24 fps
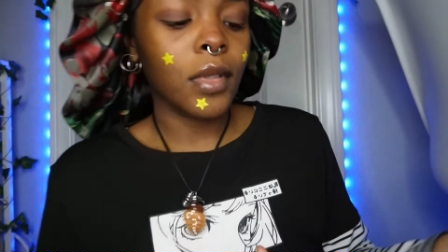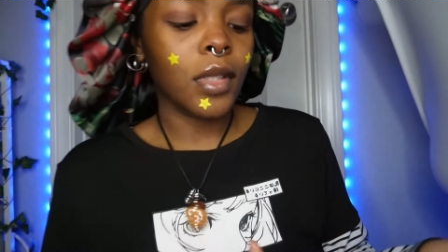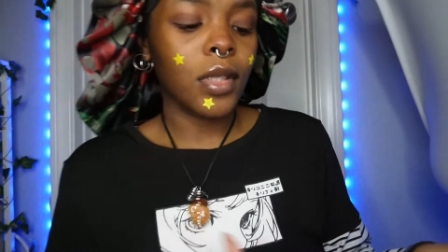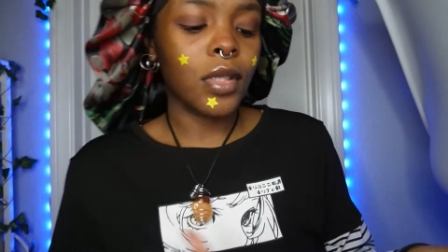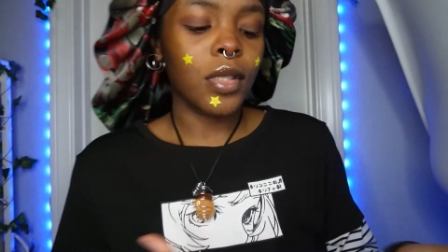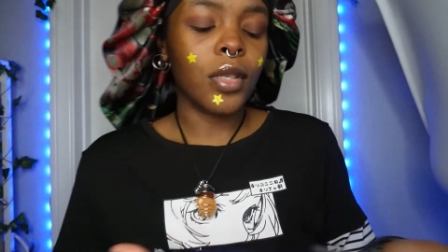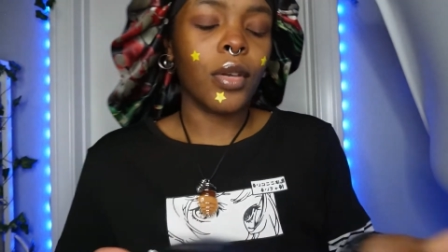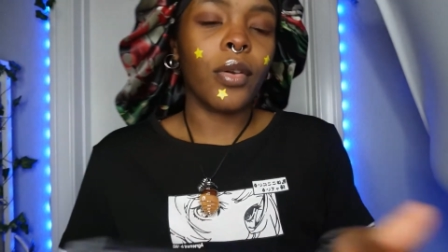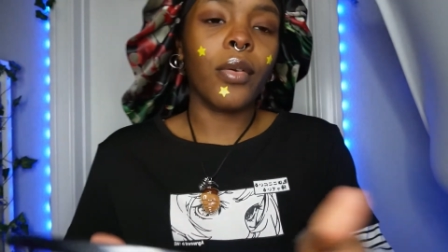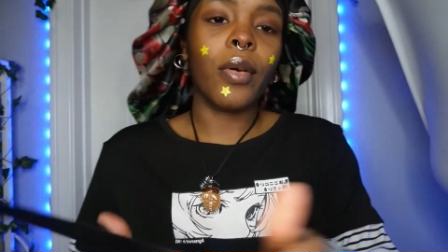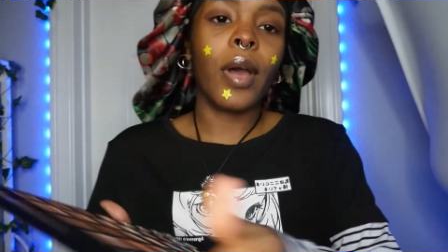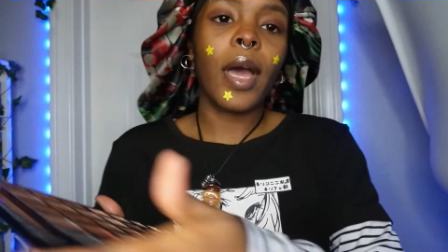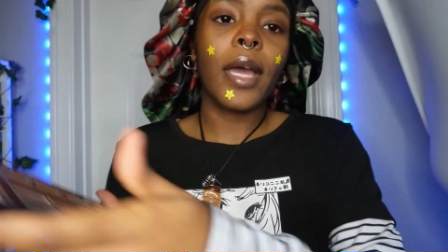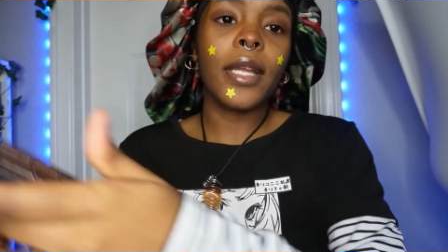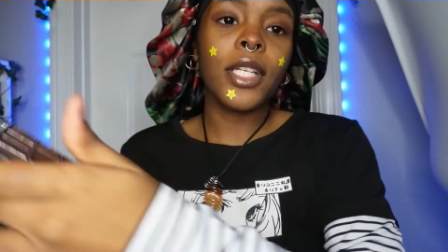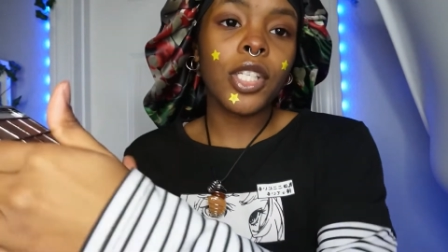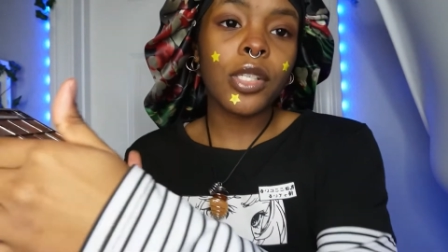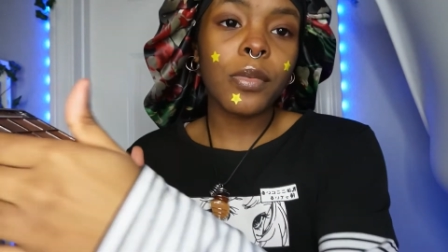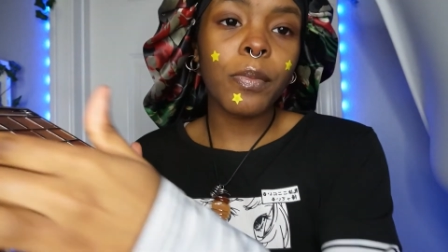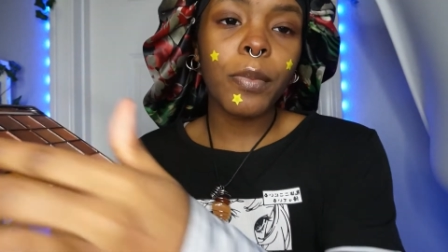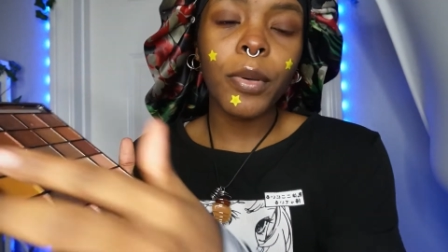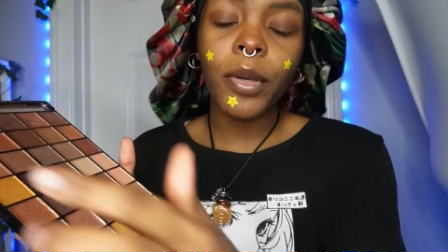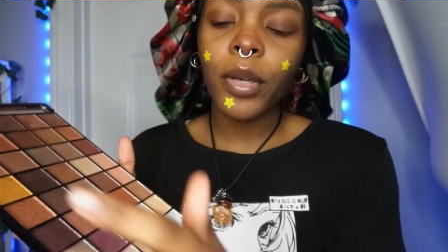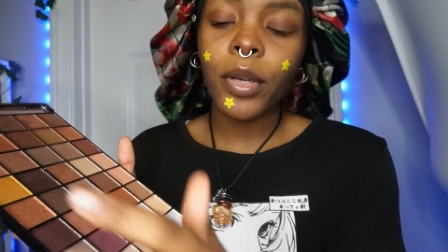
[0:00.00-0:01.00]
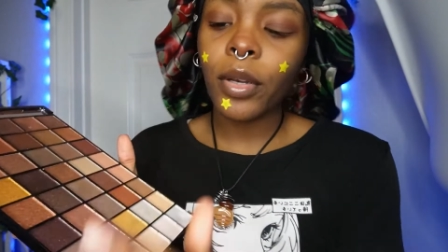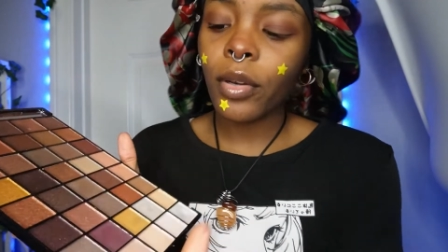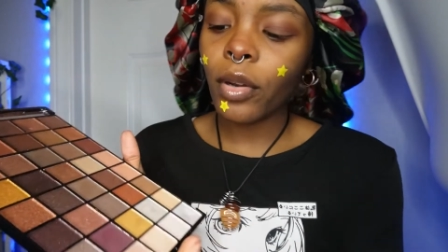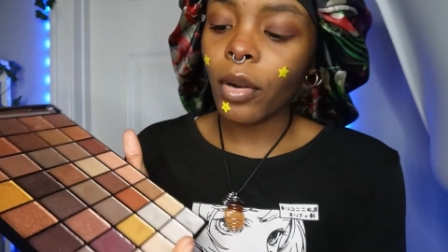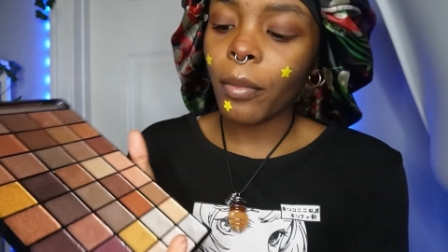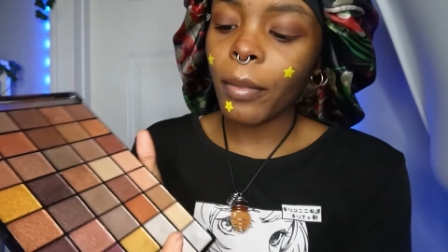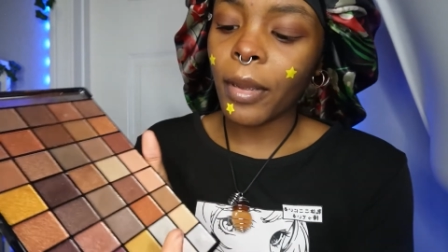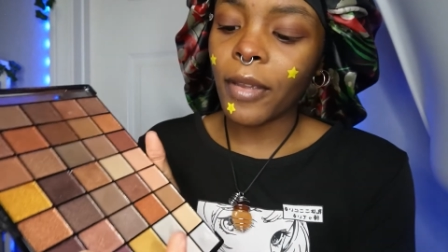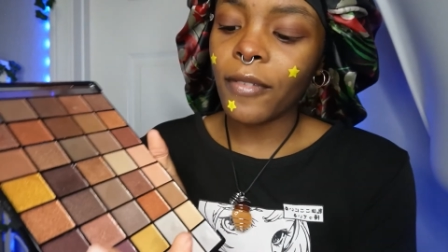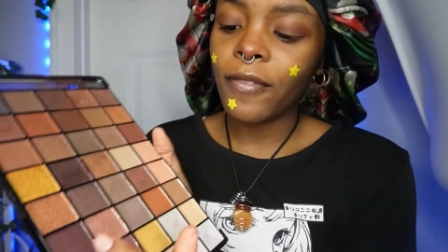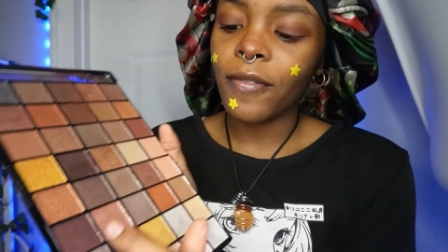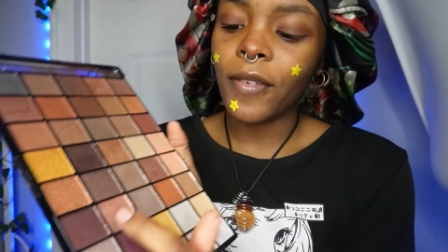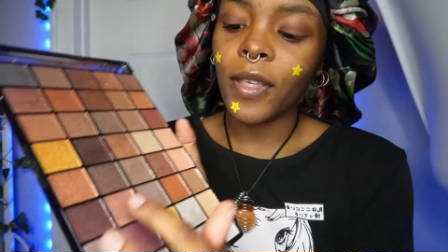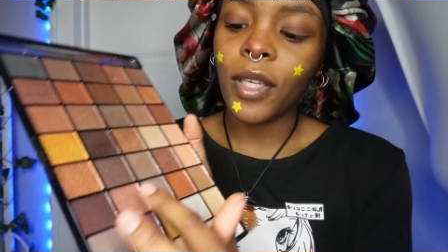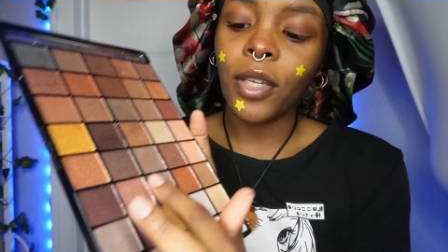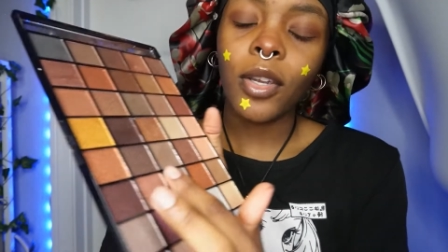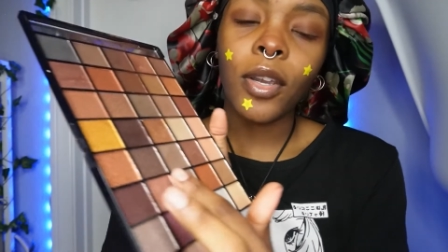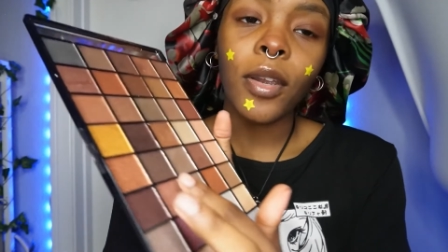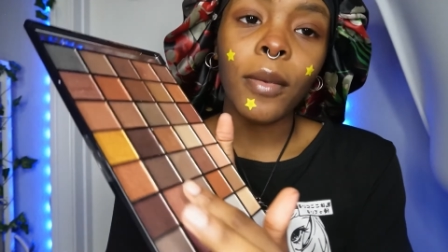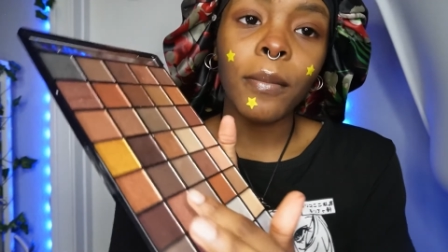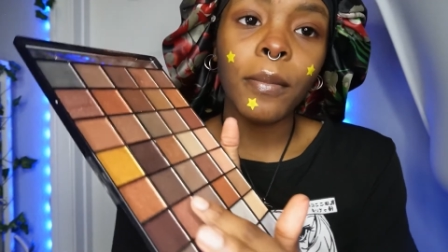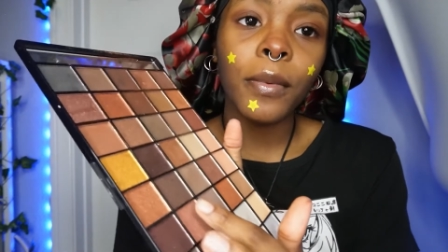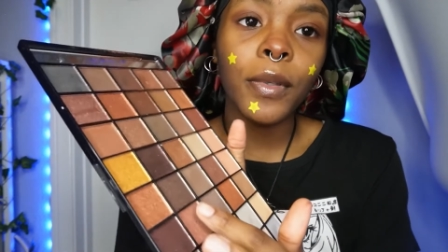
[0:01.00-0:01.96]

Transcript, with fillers: So I just put it on my finger